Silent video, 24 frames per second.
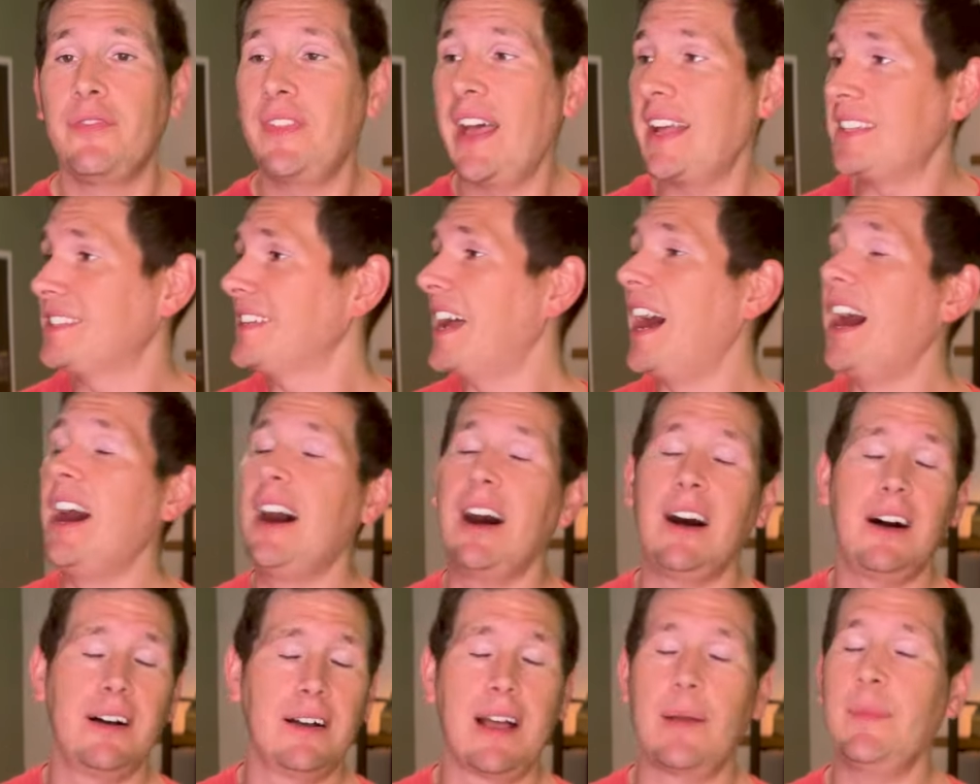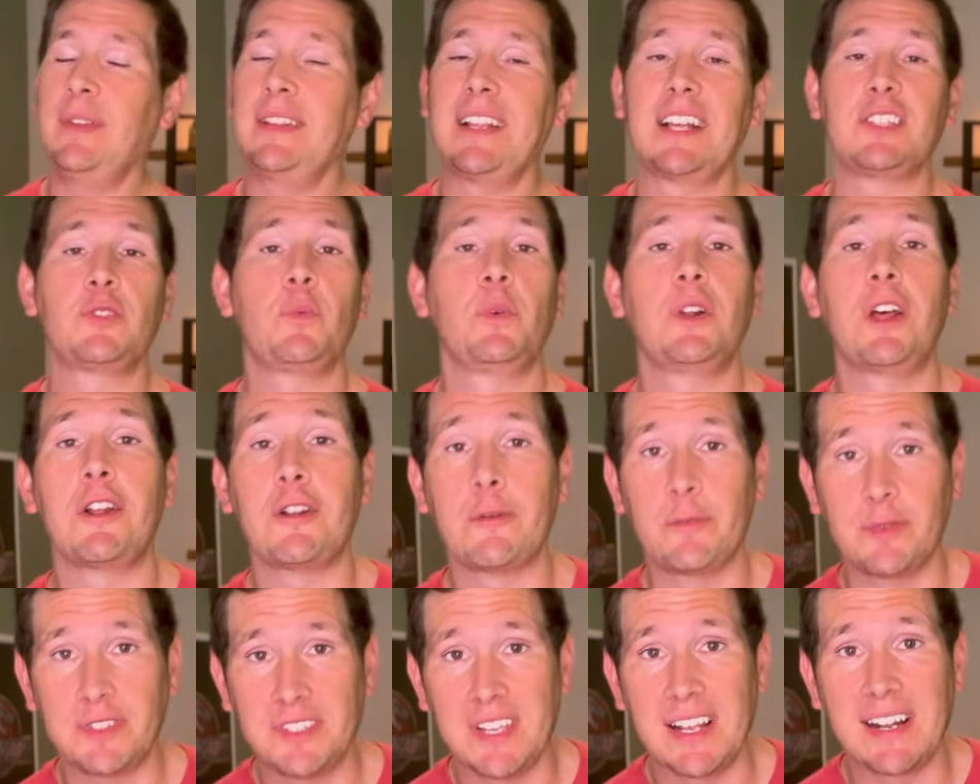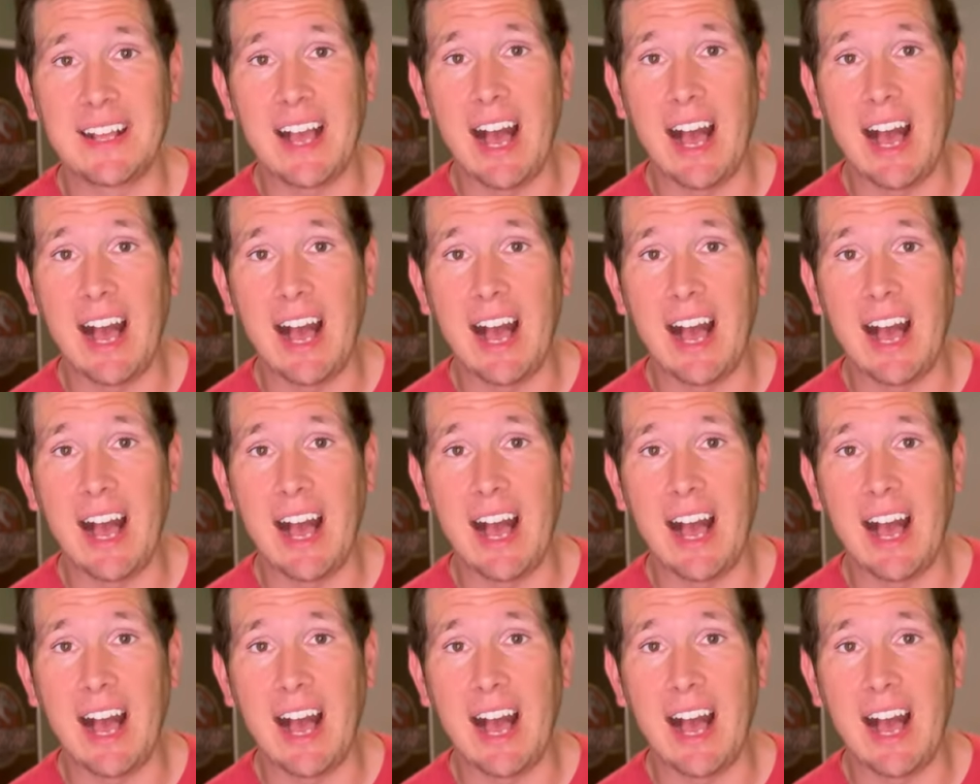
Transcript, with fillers: That's I mean that's 100%